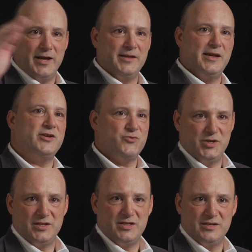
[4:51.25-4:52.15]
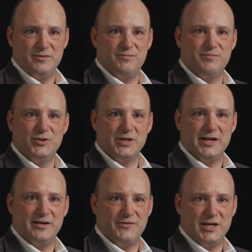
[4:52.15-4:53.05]
and entry into the building
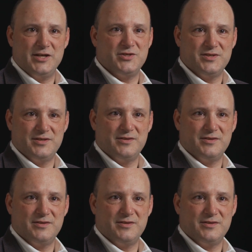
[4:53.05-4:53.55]
identification